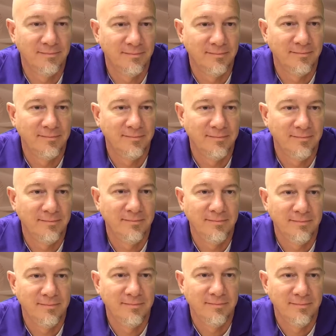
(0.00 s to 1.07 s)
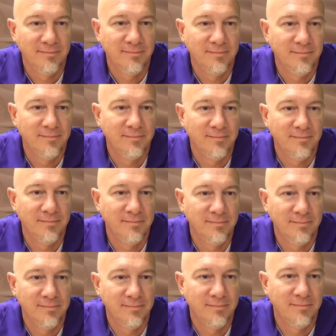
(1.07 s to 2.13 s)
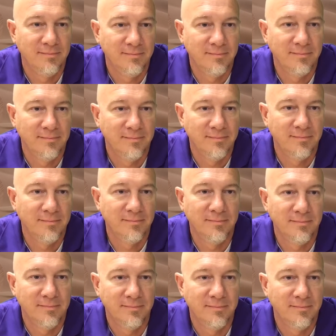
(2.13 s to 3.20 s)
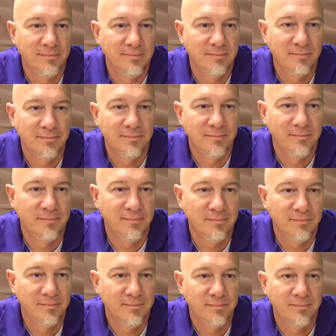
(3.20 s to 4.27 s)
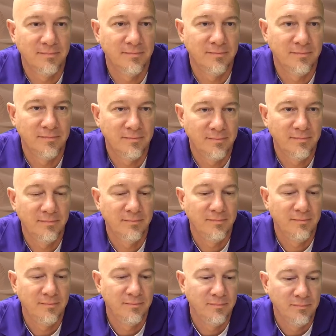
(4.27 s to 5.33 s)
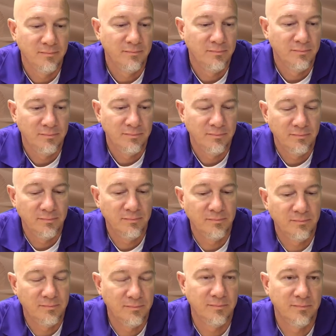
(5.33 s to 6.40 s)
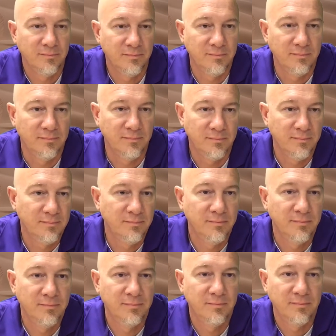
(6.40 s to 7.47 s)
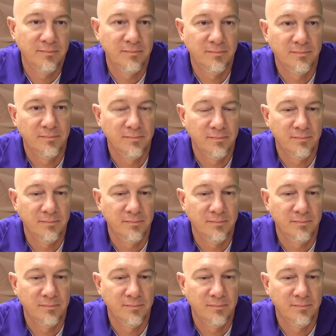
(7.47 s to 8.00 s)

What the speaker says: The person shown says nothing.